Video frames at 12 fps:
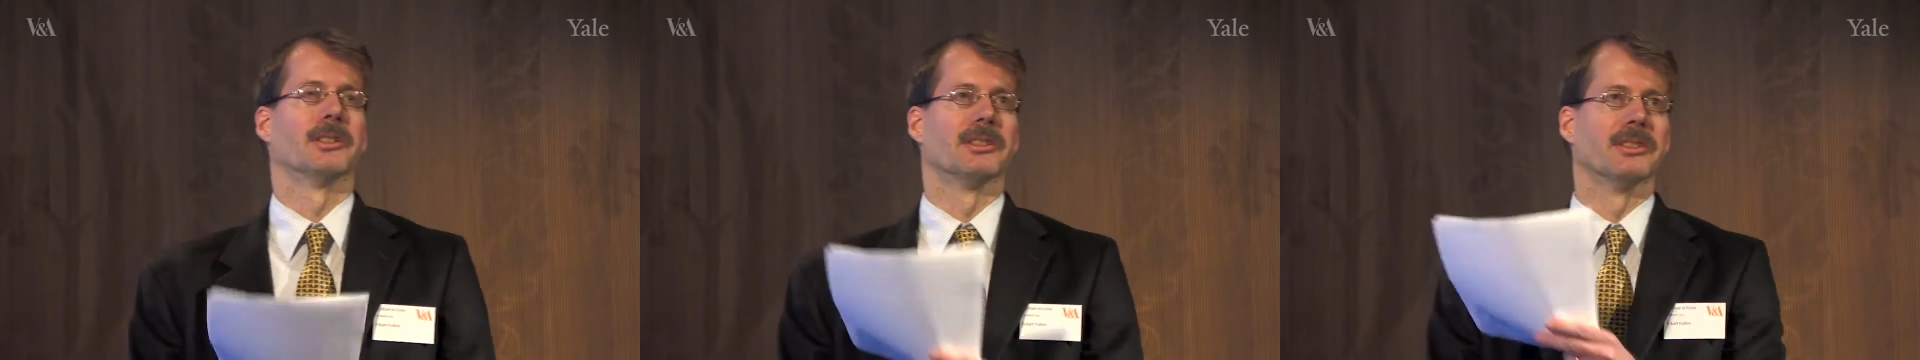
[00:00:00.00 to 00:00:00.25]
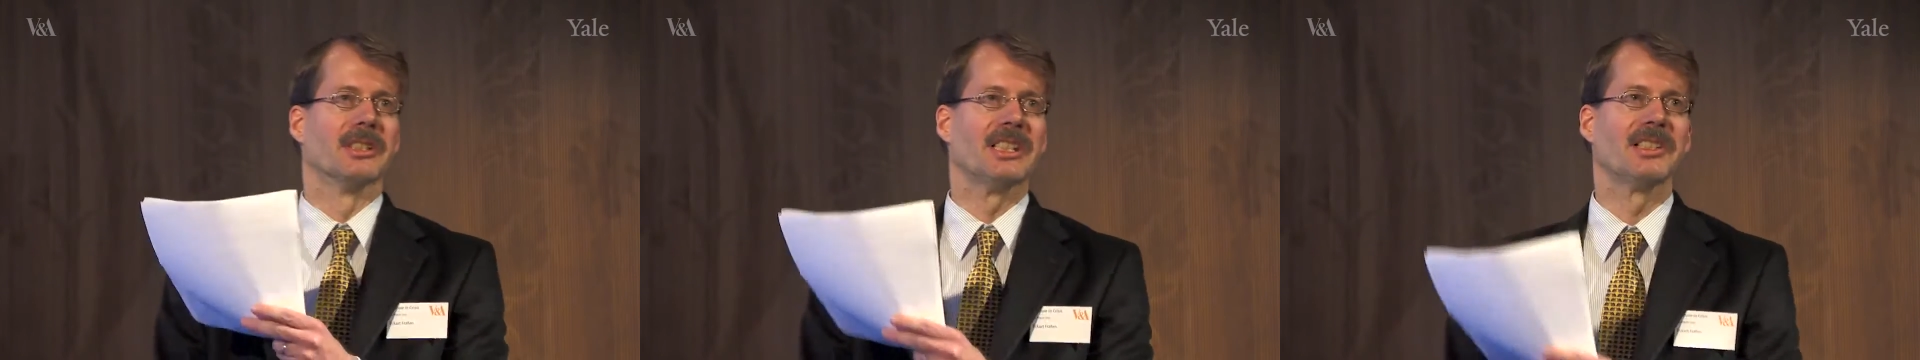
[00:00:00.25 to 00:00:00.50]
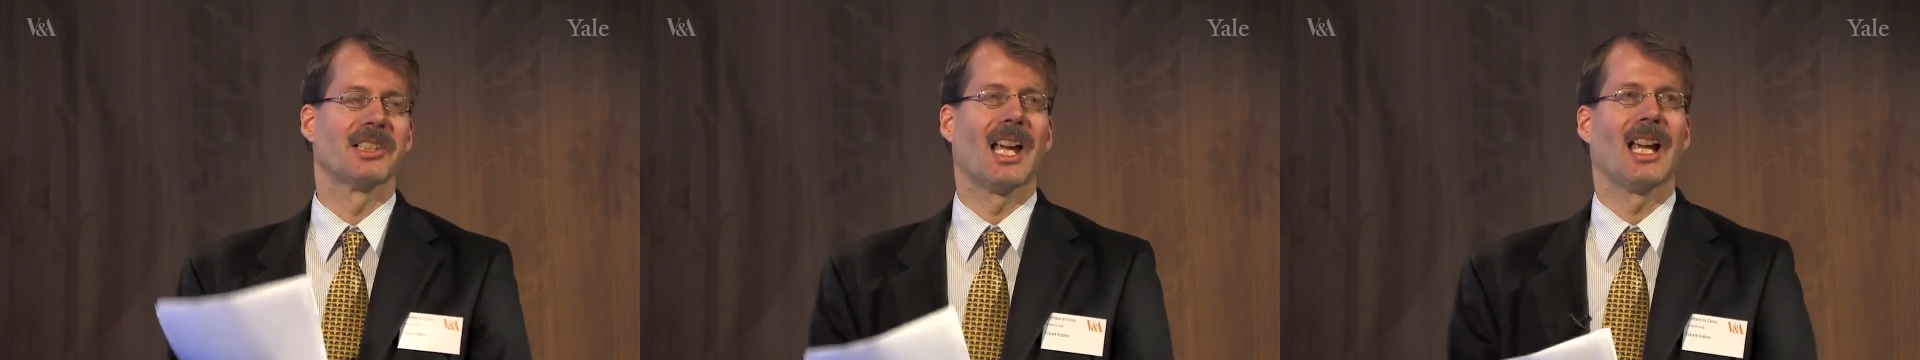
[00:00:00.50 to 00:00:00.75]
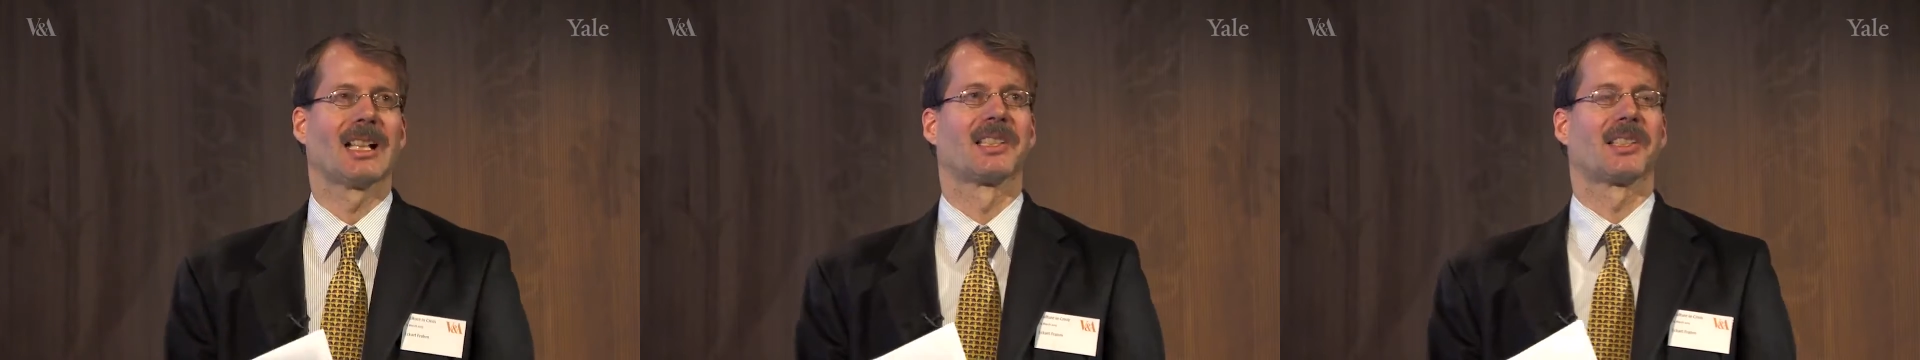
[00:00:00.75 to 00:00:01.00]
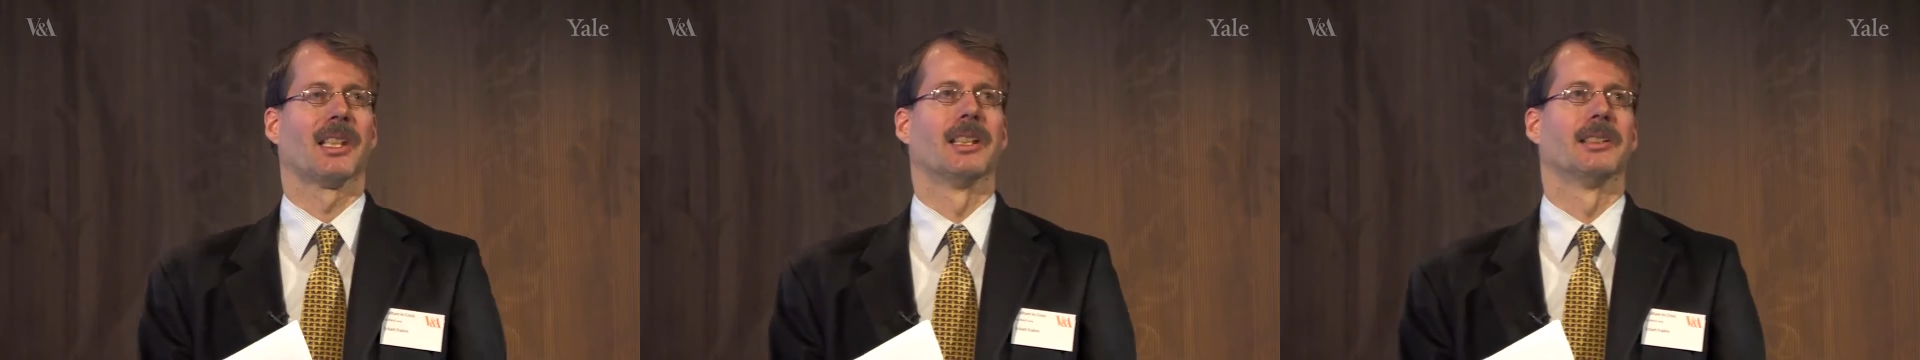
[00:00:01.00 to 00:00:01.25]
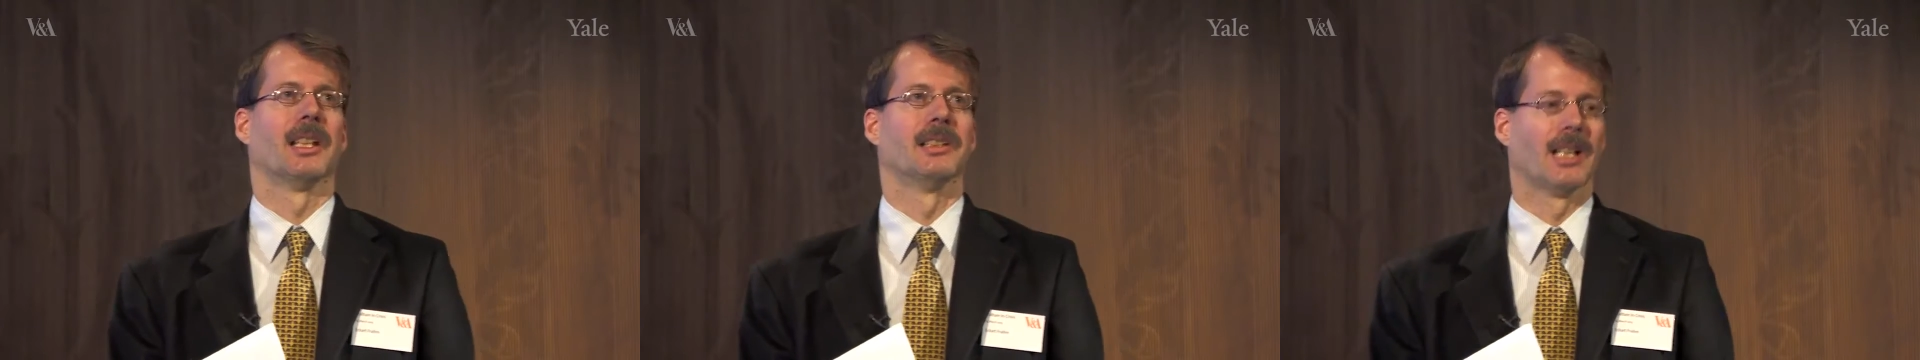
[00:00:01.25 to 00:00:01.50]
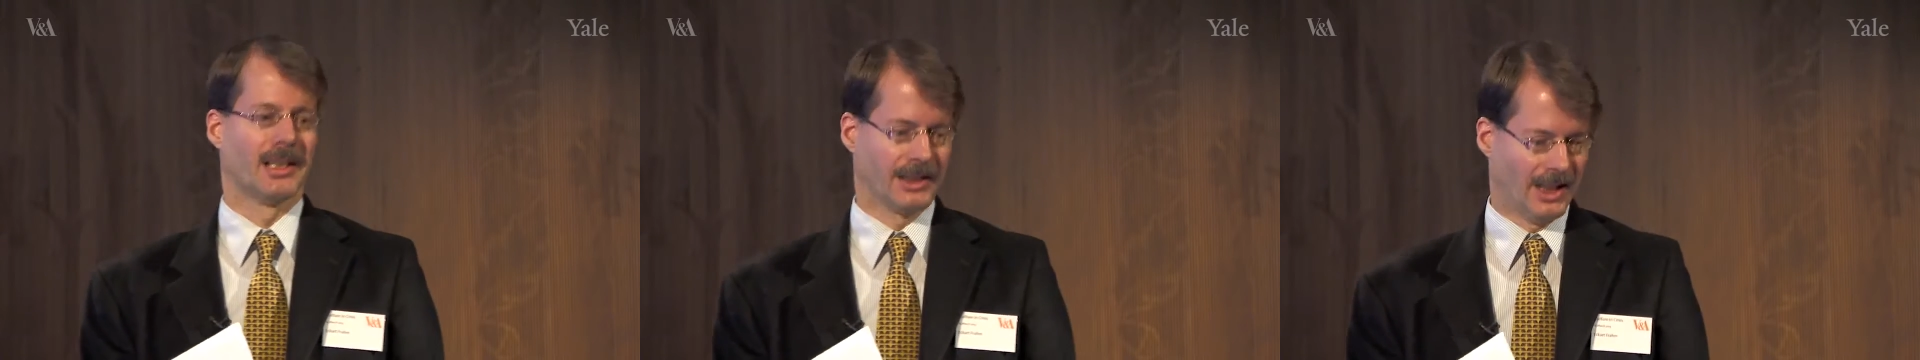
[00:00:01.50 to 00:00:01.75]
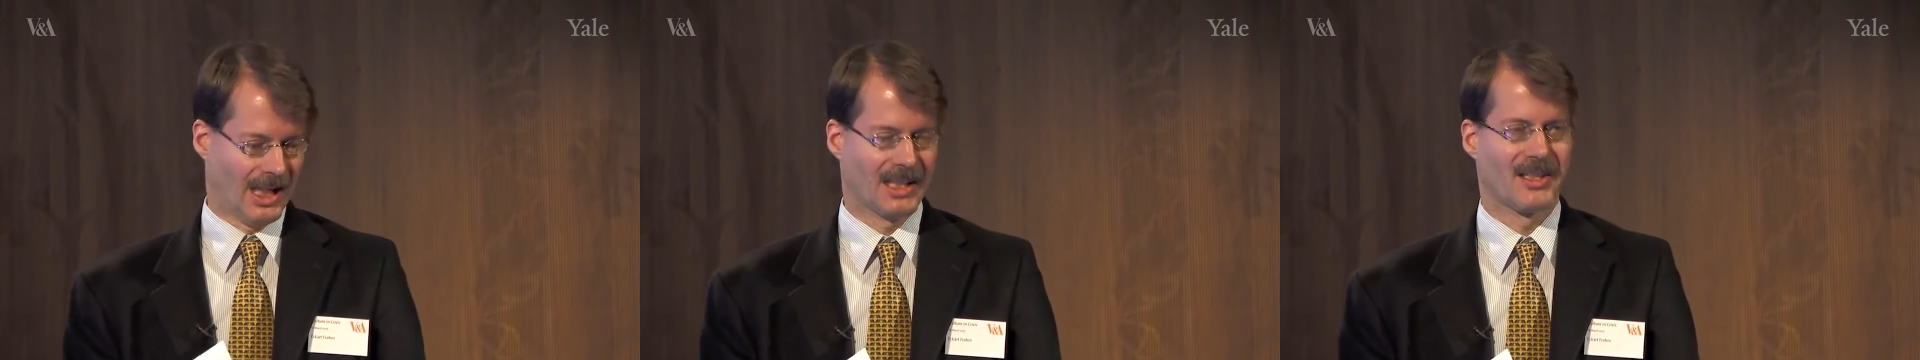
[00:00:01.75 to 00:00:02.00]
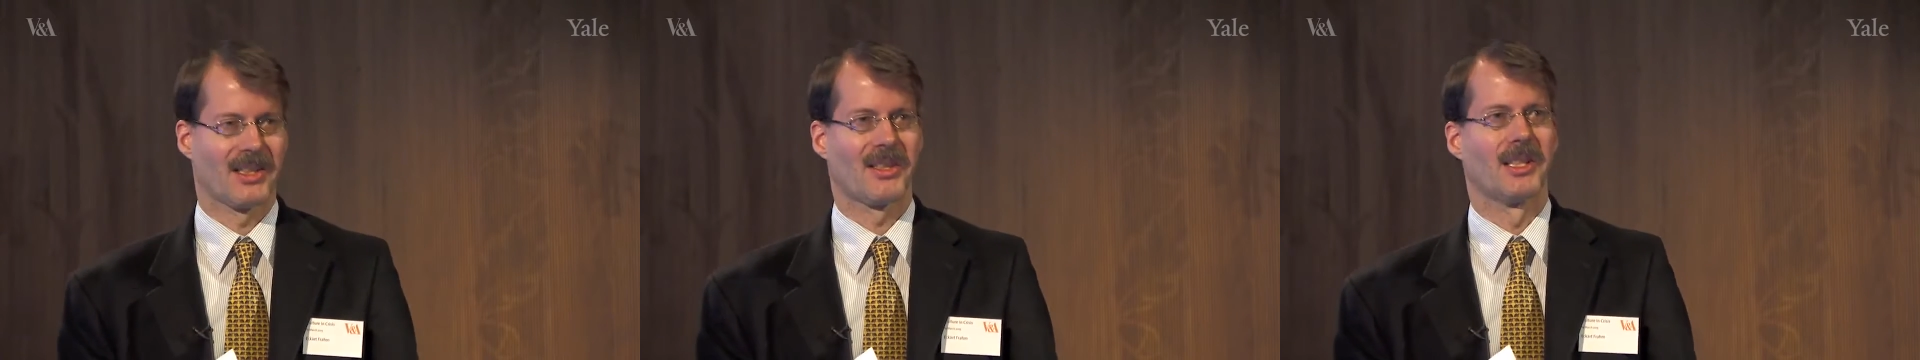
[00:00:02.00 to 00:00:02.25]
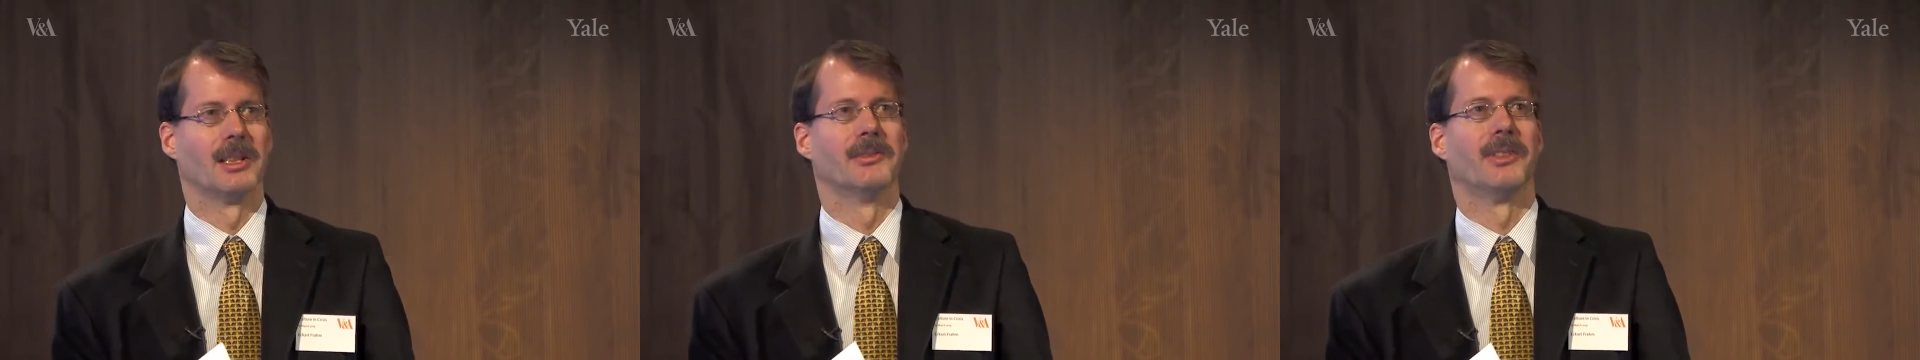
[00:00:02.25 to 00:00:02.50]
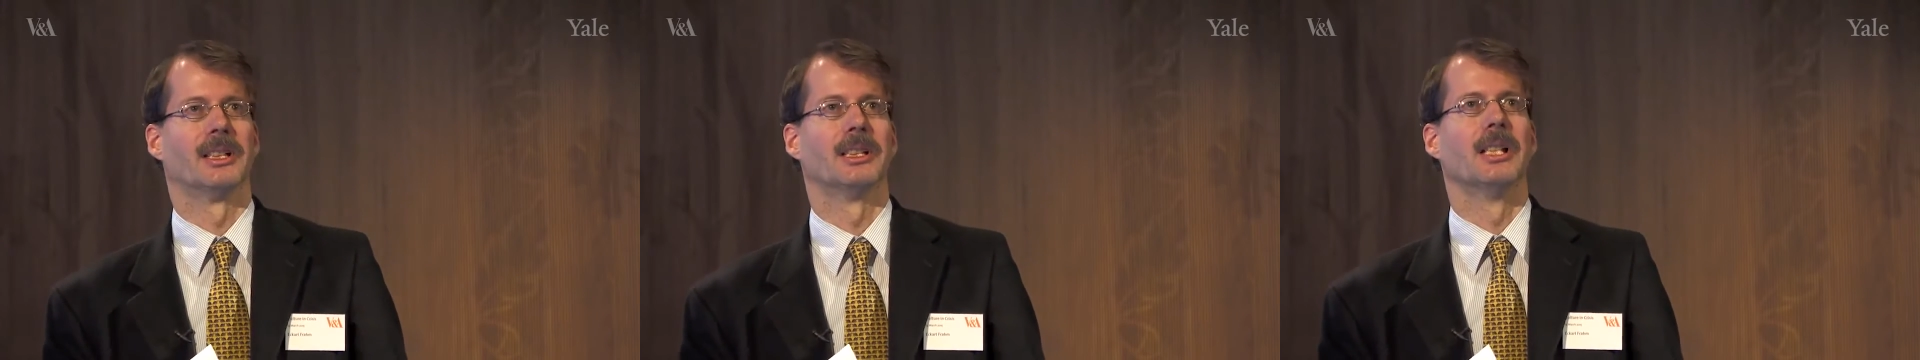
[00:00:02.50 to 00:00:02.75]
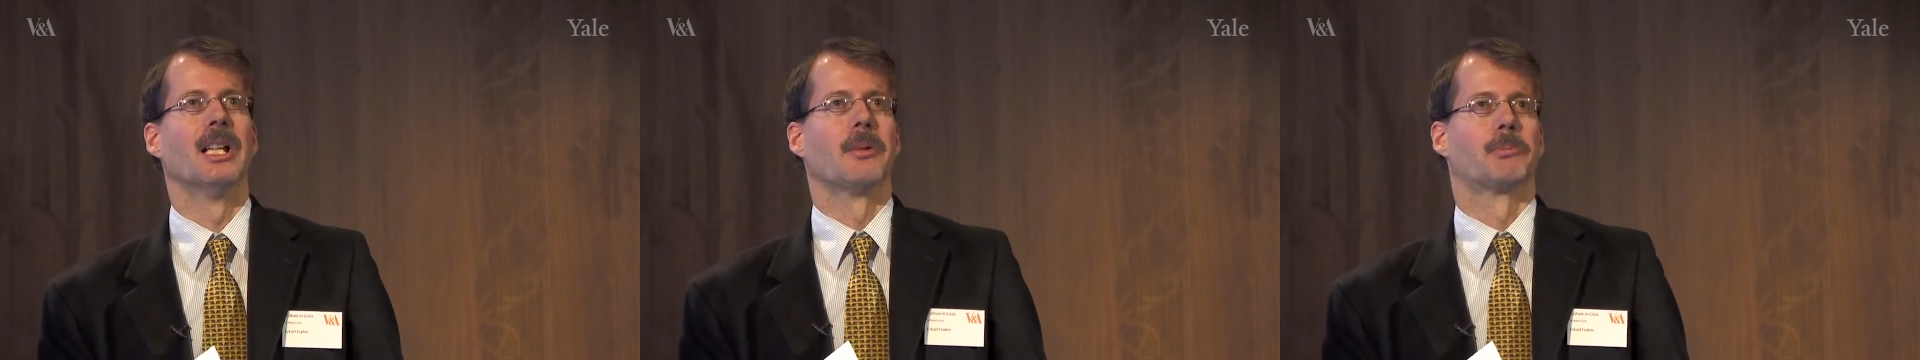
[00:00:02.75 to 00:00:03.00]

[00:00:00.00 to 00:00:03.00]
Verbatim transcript: on these acts and, and other acts still very